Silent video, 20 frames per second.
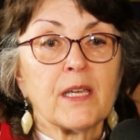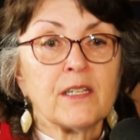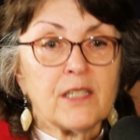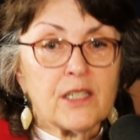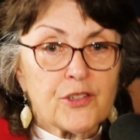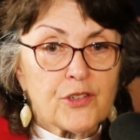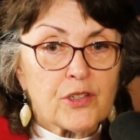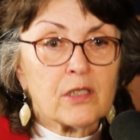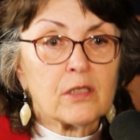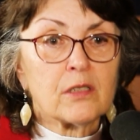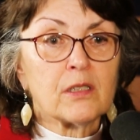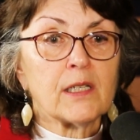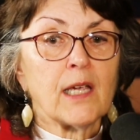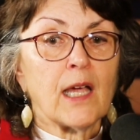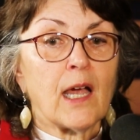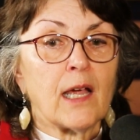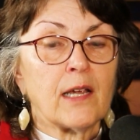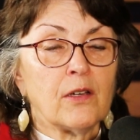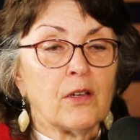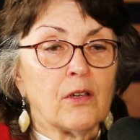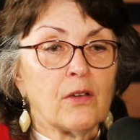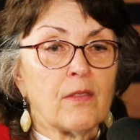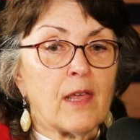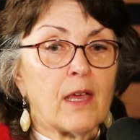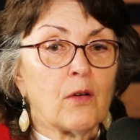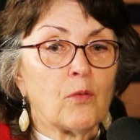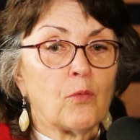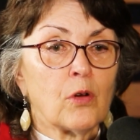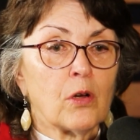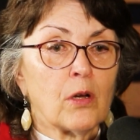Additionally, I know
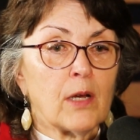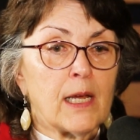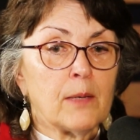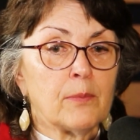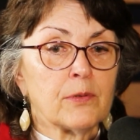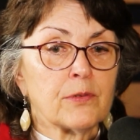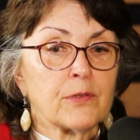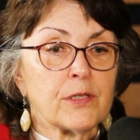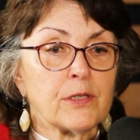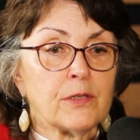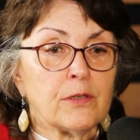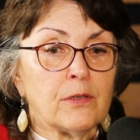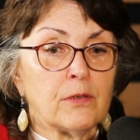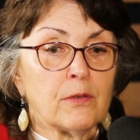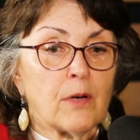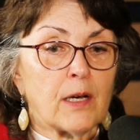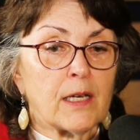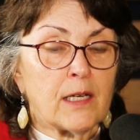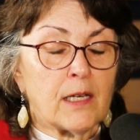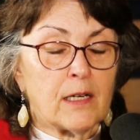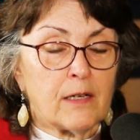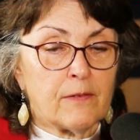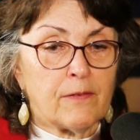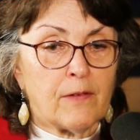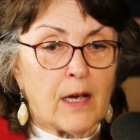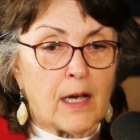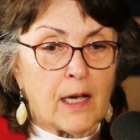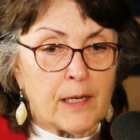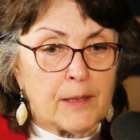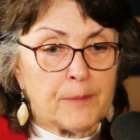that we're able to
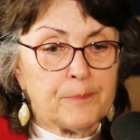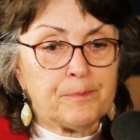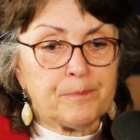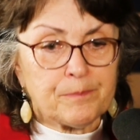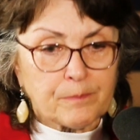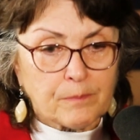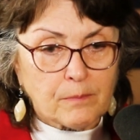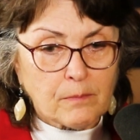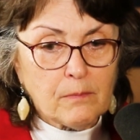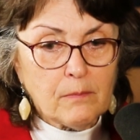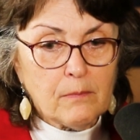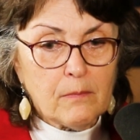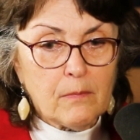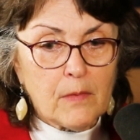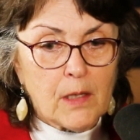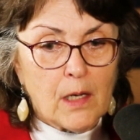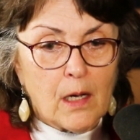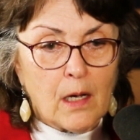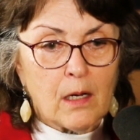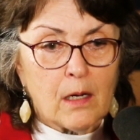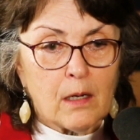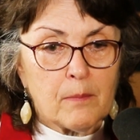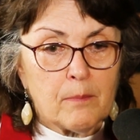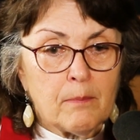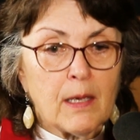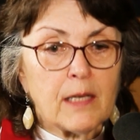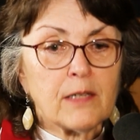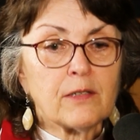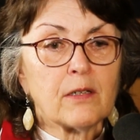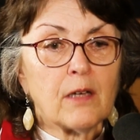identify
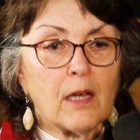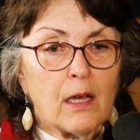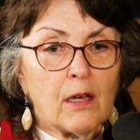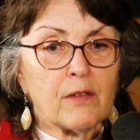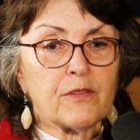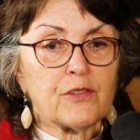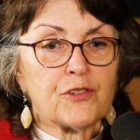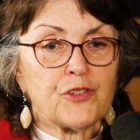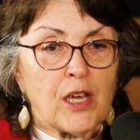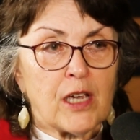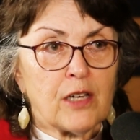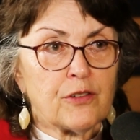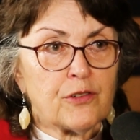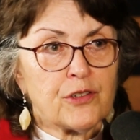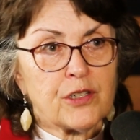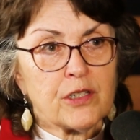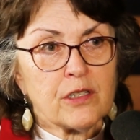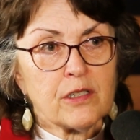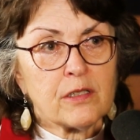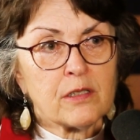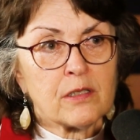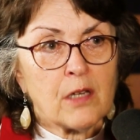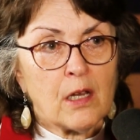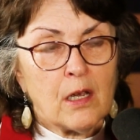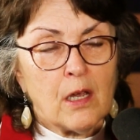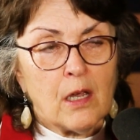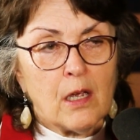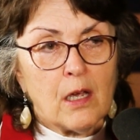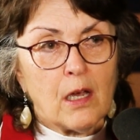mental health challenges